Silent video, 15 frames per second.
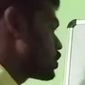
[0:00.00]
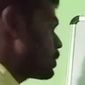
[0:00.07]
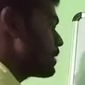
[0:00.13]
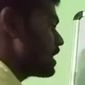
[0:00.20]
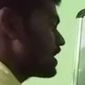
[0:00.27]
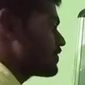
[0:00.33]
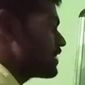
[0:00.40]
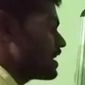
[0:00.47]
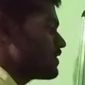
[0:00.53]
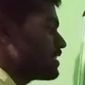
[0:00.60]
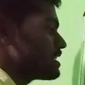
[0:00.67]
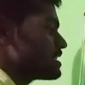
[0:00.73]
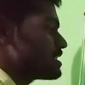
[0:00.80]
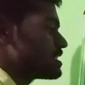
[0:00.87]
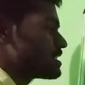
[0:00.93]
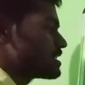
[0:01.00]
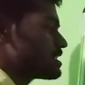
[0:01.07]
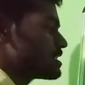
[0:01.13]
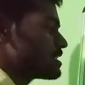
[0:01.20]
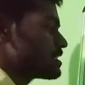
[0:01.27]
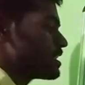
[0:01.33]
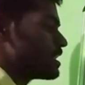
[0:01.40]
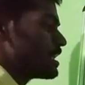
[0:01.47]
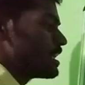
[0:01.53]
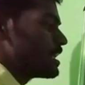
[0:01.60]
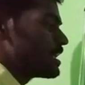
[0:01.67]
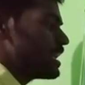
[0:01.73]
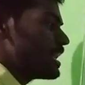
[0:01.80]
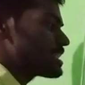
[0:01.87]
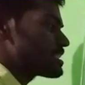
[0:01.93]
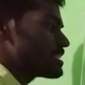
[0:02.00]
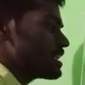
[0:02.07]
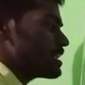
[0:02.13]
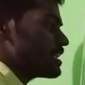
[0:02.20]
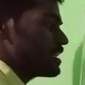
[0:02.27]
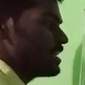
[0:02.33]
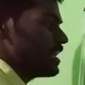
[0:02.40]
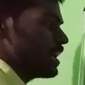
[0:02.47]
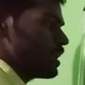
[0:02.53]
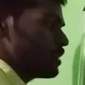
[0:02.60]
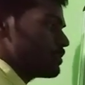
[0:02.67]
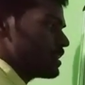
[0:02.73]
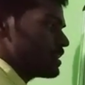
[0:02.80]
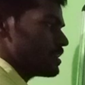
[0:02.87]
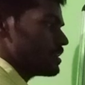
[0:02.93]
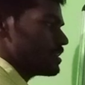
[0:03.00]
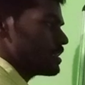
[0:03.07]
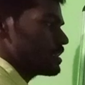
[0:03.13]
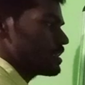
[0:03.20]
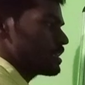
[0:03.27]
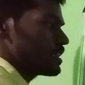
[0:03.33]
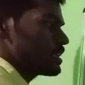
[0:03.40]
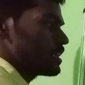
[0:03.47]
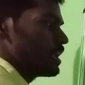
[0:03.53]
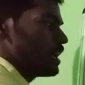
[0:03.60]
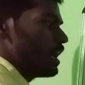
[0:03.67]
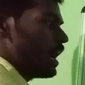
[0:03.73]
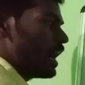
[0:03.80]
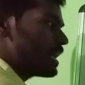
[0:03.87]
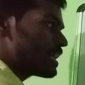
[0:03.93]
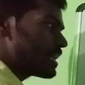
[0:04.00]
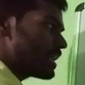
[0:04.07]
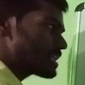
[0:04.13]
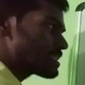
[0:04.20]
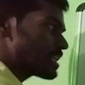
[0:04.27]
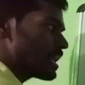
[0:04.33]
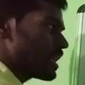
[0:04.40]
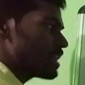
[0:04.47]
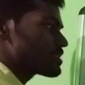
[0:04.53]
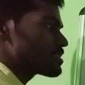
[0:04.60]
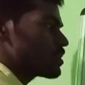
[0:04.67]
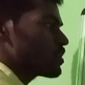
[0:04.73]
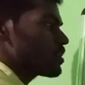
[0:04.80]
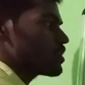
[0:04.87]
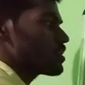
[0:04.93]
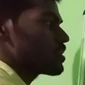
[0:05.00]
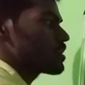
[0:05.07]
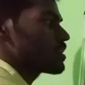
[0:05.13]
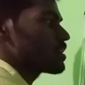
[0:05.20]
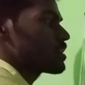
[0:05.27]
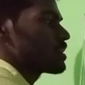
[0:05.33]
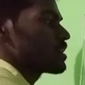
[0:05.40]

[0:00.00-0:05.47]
2 by 5 is real number and rational also.